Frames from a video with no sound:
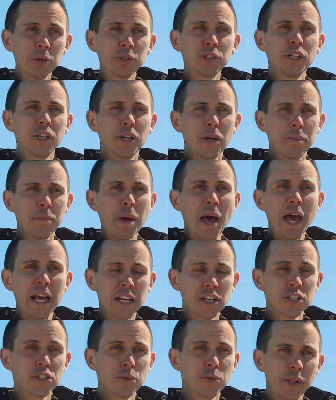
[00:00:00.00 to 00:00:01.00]
to
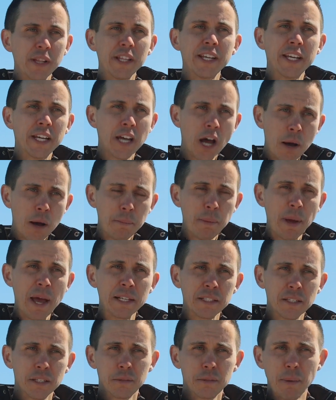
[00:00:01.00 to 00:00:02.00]
package a really
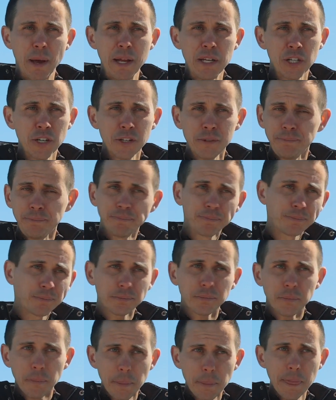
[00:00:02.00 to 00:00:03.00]
compact suspension,
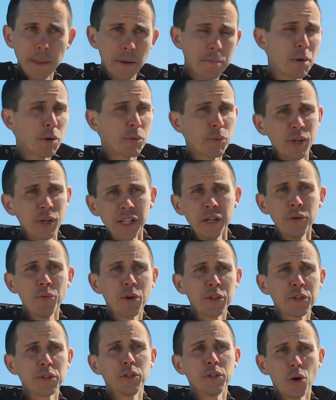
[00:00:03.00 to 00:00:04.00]
but really
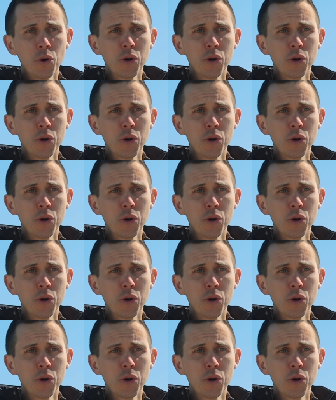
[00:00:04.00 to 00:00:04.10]
with no